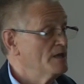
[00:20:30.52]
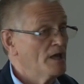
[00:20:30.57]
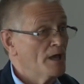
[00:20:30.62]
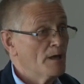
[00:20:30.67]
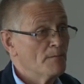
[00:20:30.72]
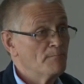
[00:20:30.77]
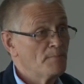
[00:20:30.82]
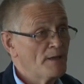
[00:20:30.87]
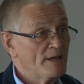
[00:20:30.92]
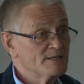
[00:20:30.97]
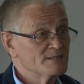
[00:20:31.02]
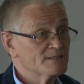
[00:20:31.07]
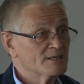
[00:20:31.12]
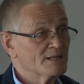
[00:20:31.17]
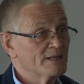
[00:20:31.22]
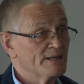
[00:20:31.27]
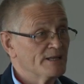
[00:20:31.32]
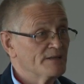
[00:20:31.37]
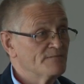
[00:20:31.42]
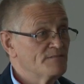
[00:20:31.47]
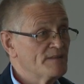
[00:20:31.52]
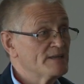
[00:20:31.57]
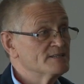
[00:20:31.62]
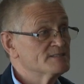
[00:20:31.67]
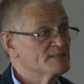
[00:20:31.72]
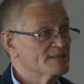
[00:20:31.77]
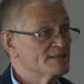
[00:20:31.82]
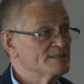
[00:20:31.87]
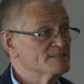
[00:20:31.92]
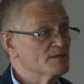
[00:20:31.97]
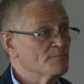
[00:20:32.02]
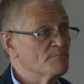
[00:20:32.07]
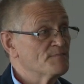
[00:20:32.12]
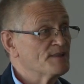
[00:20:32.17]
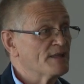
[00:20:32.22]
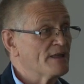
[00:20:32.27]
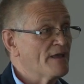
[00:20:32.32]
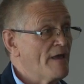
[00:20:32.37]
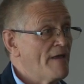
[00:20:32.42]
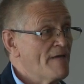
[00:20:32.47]
And basically, if they see
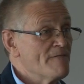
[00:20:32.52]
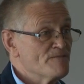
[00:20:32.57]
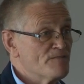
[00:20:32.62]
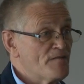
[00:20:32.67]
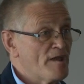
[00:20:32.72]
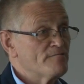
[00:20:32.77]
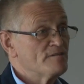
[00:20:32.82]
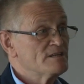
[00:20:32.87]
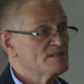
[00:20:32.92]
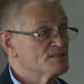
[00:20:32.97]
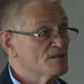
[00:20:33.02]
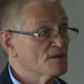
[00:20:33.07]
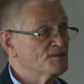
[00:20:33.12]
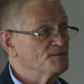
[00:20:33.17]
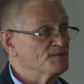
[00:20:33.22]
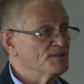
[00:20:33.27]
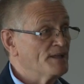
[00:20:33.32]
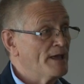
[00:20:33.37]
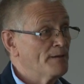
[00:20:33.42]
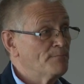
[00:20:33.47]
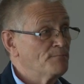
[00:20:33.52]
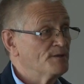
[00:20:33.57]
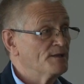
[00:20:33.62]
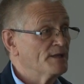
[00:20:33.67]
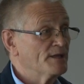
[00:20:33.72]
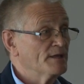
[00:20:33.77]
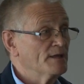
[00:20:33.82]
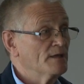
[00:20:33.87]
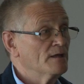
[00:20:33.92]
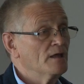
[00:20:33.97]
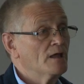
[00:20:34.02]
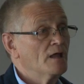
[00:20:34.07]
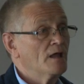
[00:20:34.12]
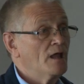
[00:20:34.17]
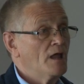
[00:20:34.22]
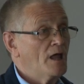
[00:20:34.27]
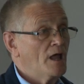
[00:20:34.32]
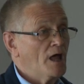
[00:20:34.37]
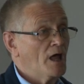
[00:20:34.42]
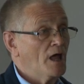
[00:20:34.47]
something very sudden happening,
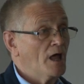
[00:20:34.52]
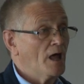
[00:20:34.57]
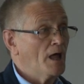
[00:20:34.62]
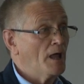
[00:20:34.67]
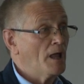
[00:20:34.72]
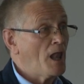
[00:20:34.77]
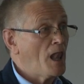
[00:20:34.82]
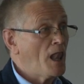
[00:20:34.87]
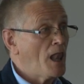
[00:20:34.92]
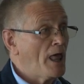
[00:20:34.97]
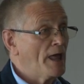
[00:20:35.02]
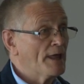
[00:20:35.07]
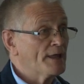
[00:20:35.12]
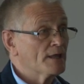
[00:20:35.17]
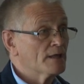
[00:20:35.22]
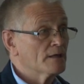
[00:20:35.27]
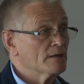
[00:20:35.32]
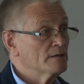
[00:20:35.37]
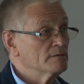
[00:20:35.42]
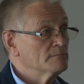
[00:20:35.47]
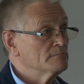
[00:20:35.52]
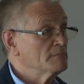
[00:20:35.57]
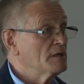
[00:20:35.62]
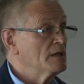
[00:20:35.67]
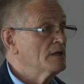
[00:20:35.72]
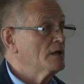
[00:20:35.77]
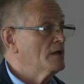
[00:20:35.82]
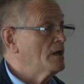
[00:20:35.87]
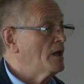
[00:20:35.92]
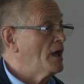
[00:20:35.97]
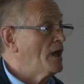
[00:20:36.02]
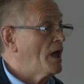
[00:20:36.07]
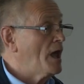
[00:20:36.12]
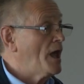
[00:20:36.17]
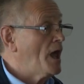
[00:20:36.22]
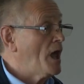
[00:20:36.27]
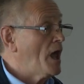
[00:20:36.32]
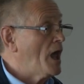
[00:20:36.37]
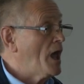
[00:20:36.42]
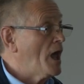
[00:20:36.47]
like
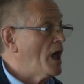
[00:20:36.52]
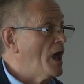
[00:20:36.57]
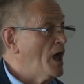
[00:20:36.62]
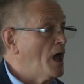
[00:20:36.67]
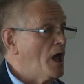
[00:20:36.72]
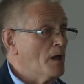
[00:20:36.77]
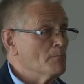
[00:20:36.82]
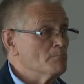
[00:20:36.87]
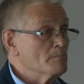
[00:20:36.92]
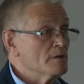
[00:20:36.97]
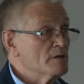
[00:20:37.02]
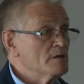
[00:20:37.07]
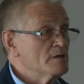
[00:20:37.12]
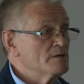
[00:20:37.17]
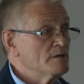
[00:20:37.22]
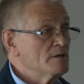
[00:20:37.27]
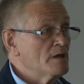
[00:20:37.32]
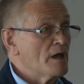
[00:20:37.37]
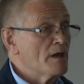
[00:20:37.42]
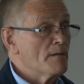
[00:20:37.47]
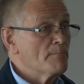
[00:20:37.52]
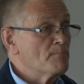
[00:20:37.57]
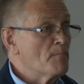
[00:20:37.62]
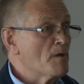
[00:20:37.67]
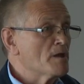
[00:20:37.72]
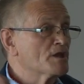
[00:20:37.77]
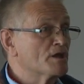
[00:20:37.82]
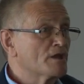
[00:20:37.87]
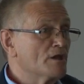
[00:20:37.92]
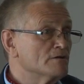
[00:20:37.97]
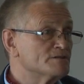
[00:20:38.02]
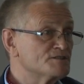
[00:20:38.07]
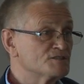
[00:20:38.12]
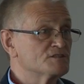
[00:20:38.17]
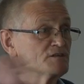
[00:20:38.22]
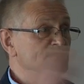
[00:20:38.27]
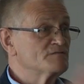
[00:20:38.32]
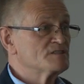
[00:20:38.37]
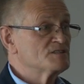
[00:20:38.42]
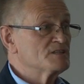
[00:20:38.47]
a
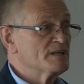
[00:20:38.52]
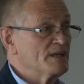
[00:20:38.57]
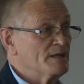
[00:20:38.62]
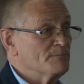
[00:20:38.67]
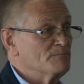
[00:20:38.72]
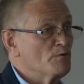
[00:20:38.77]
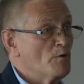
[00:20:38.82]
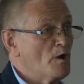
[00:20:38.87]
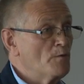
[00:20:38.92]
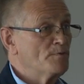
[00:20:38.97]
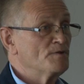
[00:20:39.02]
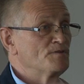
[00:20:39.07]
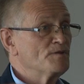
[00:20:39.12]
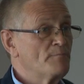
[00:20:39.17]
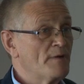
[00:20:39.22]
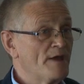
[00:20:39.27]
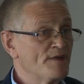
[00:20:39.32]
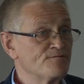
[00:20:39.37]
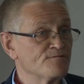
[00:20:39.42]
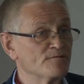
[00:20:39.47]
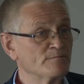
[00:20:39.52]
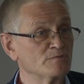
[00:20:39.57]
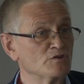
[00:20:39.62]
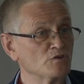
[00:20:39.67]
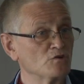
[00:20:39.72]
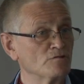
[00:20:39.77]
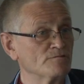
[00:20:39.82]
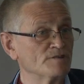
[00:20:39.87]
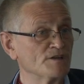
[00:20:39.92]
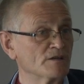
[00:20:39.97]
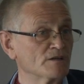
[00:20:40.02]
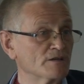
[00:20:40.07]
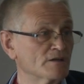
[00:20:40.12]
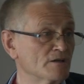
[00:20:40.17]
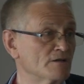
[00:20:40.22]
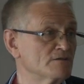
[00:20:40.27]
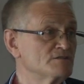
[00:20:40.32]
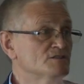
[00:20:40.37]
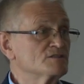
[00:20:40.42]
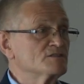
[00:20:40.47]
gust of steam, you open the bathroom door and a
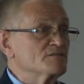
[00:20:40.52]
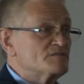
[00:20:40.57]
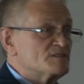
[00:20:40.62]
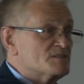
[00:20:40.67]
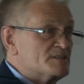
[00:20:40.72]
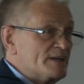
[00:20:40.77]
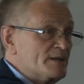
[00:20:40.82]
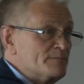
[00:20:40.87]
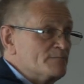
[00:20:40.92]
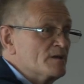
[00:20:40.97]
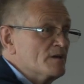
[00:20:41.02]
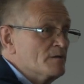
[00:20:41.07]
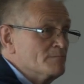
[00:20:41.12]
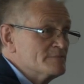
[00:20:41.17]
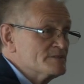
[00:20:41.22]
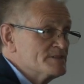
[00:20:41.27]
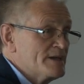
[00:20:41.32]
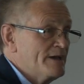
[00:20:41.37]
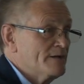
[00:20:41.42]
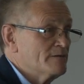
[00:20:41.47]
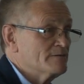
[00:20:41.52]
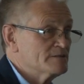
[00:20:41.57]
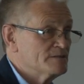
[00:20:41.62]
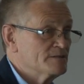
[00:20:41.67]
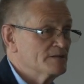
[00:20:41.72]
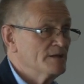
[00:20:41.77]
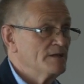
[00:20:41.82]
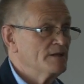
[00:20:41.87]
gust of steam comes out,